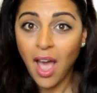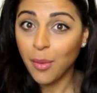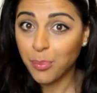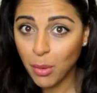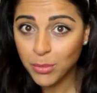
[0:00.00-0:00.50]
I
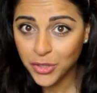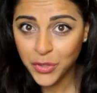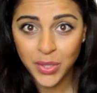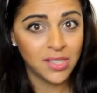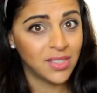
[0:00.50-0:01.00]
promised
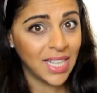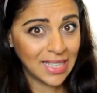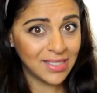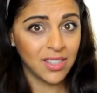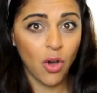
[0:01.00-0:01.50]
you in
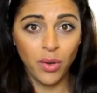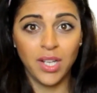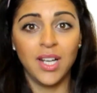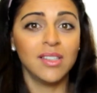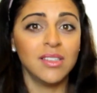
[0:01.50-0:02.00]
6
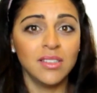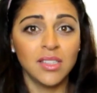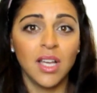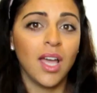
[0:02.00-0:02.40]
only lessons,